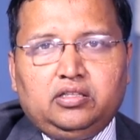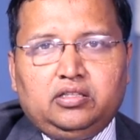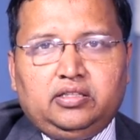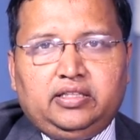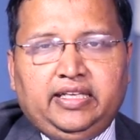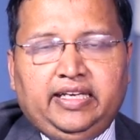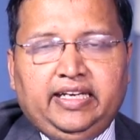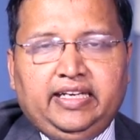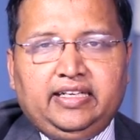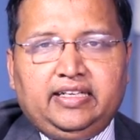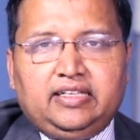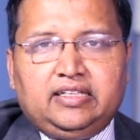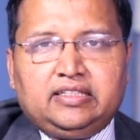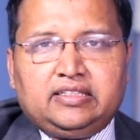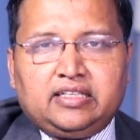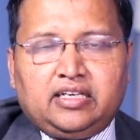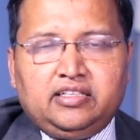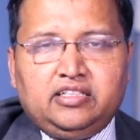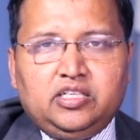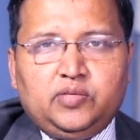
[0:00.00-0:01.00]
the
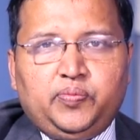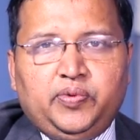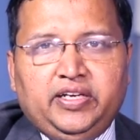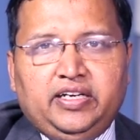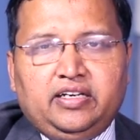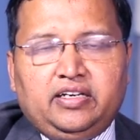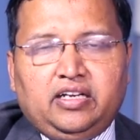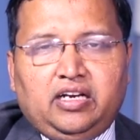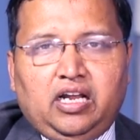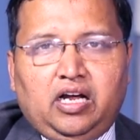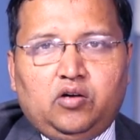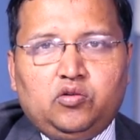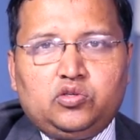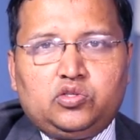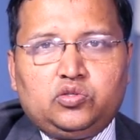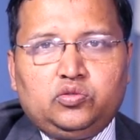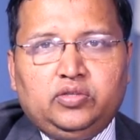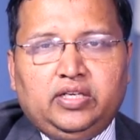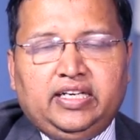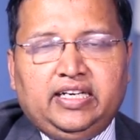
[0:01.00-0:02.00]
credit period
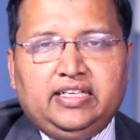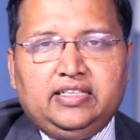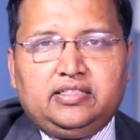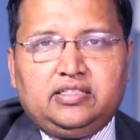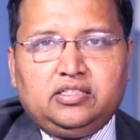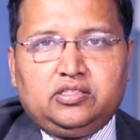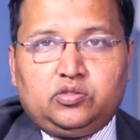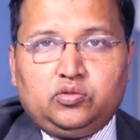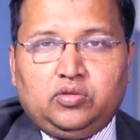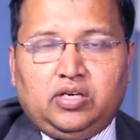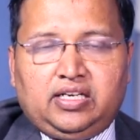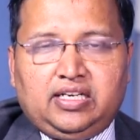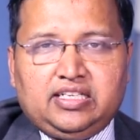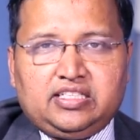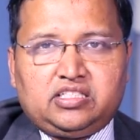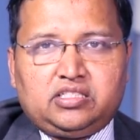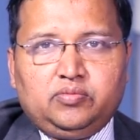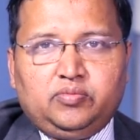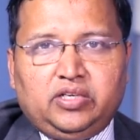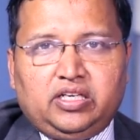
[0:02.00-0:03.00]
allowed to an entity to a
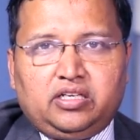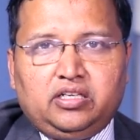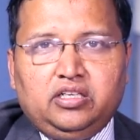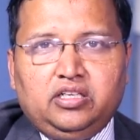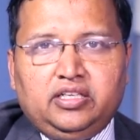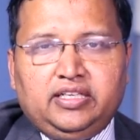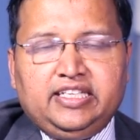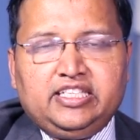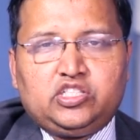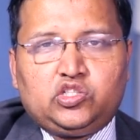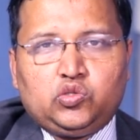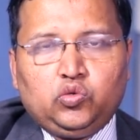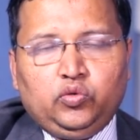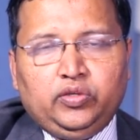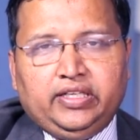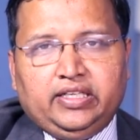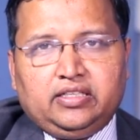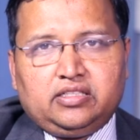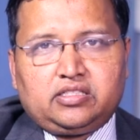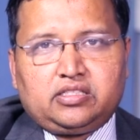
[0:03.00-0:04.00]
customer is two
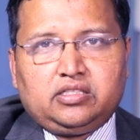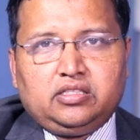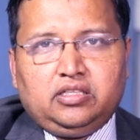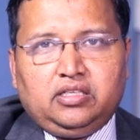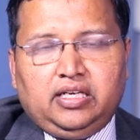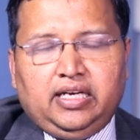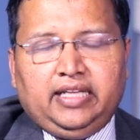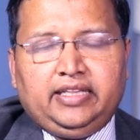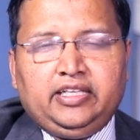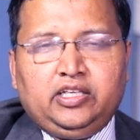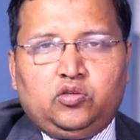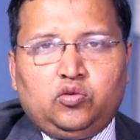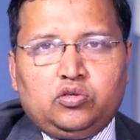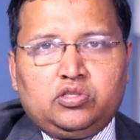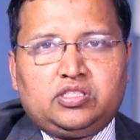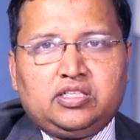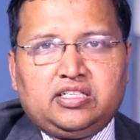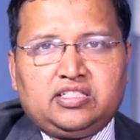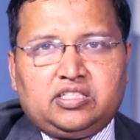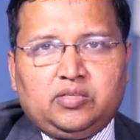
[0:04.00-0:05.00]
years and the
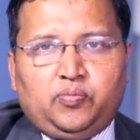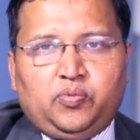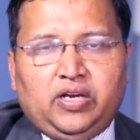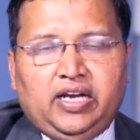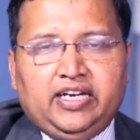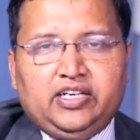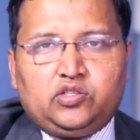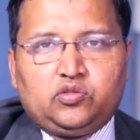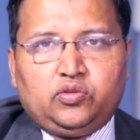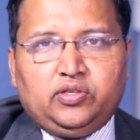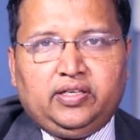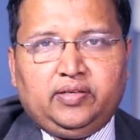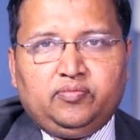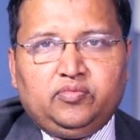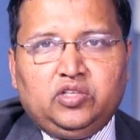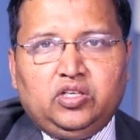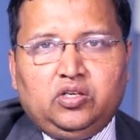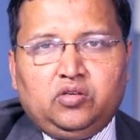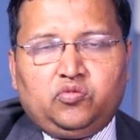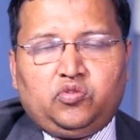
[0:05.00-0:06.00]
goods are supplied to
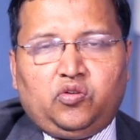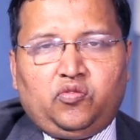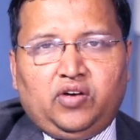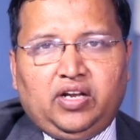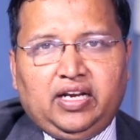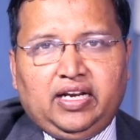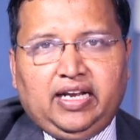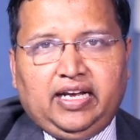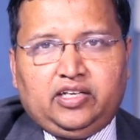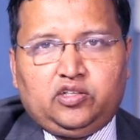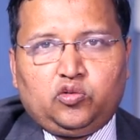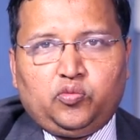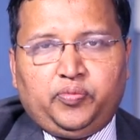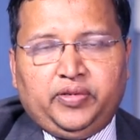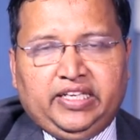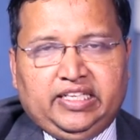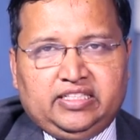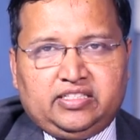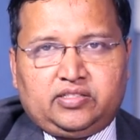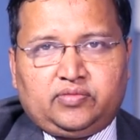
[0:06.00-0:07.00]
him for 1 lakh
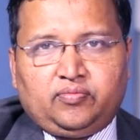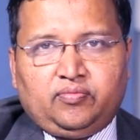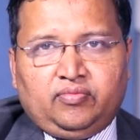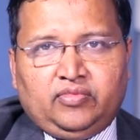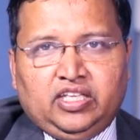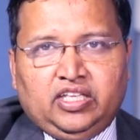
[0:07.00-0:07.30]
rupees,